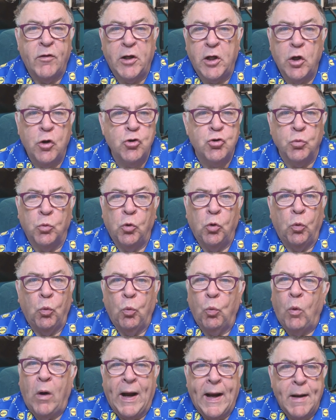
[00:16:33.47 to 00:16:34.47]
the
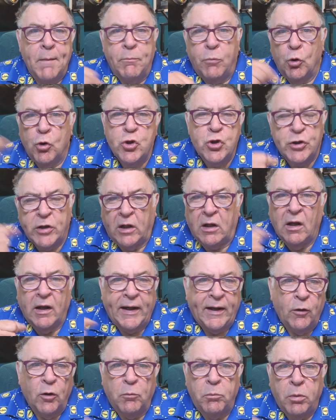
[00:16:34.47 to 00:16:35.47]
usual wire brush to
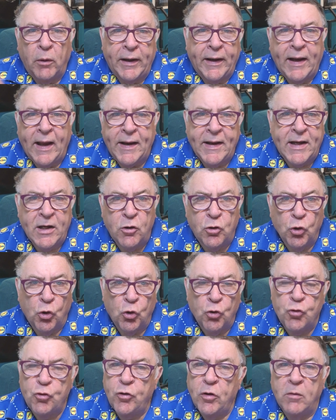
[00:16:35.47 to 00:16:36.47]
clean up any
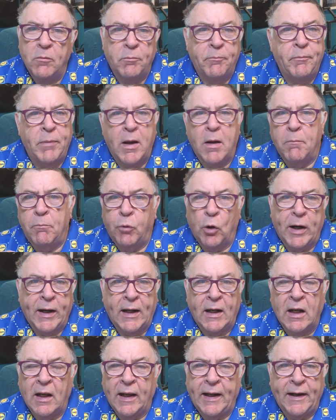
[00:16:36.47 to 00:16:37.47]
dust, bit of
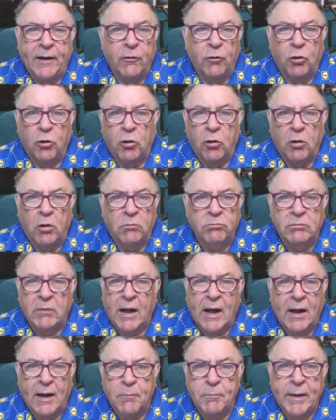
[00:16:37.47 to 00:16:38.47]
brake cleaner or
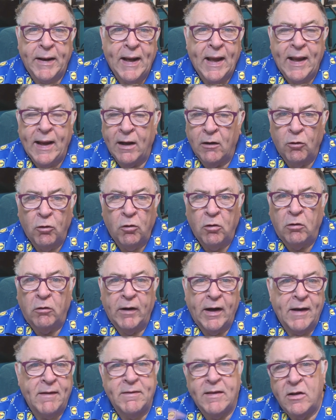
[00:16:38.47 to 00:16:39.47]
IPA
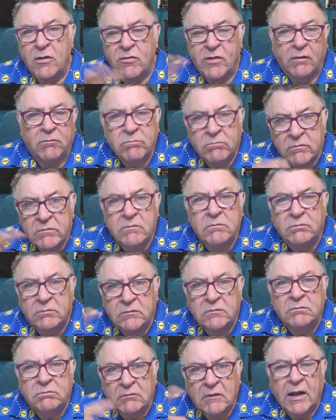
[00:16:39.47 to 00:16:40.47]
or anything to
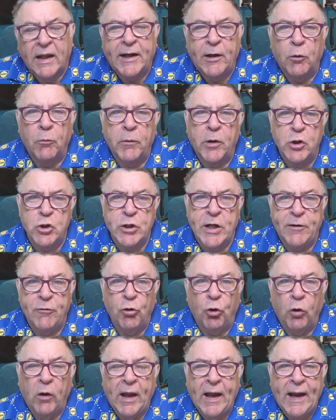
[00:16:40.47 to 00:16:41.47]
clean up the
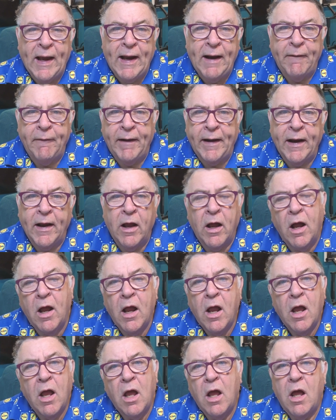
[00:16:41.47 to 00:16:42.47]
general area.
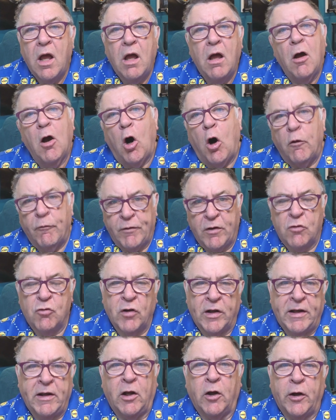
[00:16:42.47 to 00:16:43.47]

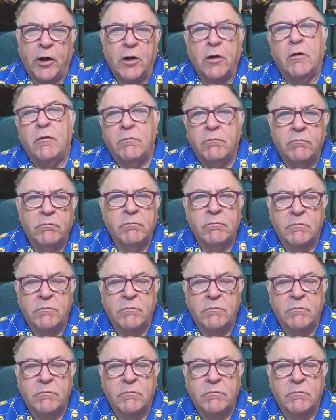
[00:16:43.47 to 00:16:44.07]
Obviously you've got to